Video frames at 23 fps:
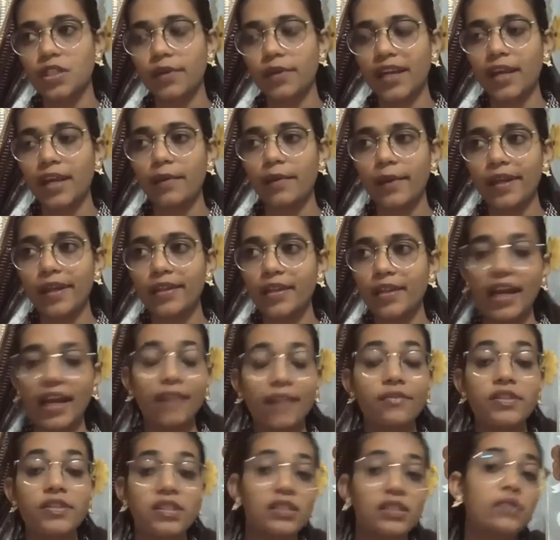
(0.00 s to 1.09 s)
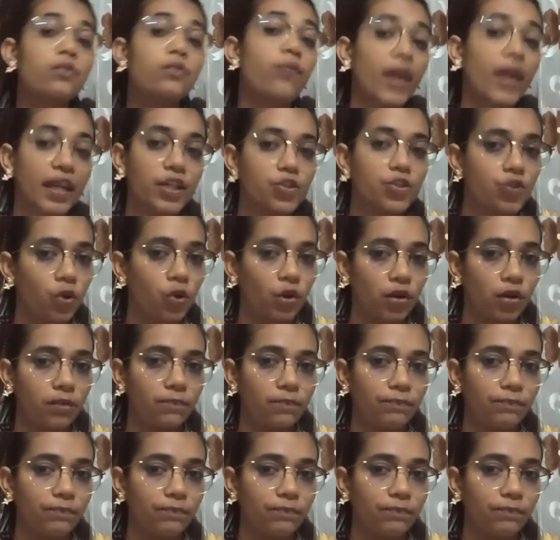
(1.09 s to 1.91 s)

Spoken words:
When I went there, I wasn't very sure,